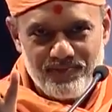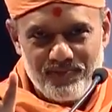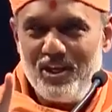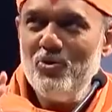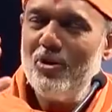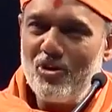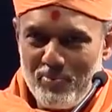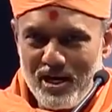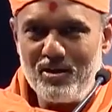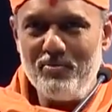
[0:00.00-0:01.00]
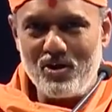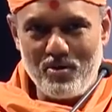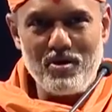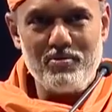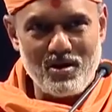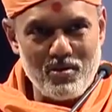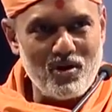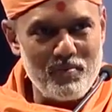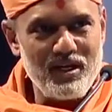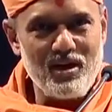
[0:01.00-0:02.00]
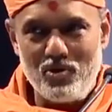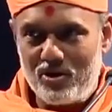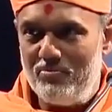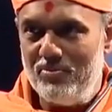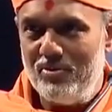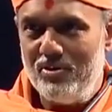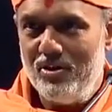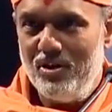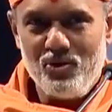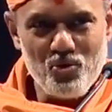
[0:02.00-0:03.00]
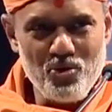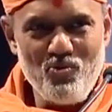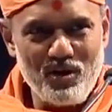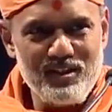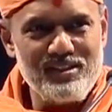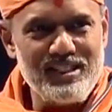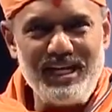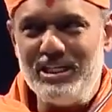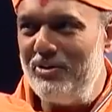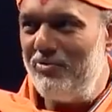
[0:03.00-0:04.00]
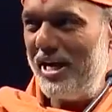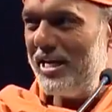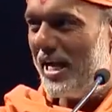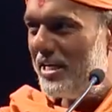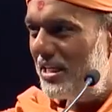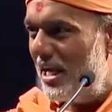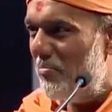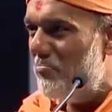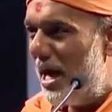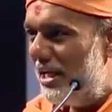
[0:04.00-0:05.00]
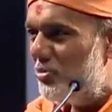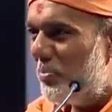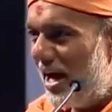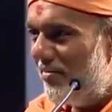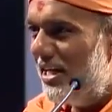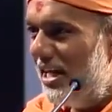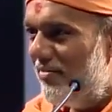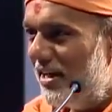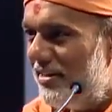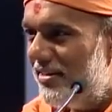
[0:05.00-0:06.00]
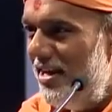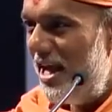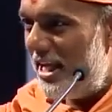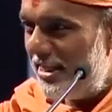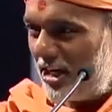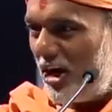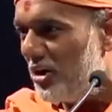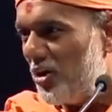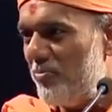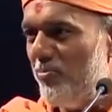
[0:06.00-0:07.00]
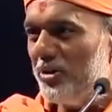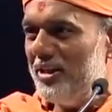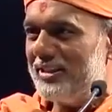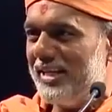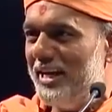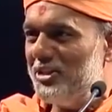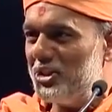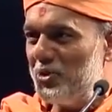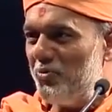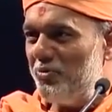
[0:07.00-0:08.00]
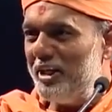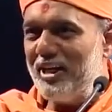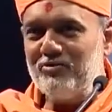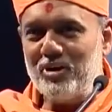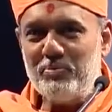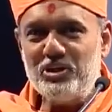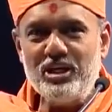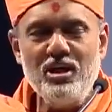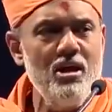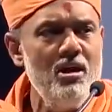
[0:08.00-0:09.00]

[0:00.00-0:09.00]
And you are commenting about him? You know what is 95, 98 miles per hour deliveries, and they cut on both the sides 2 feet after pitching.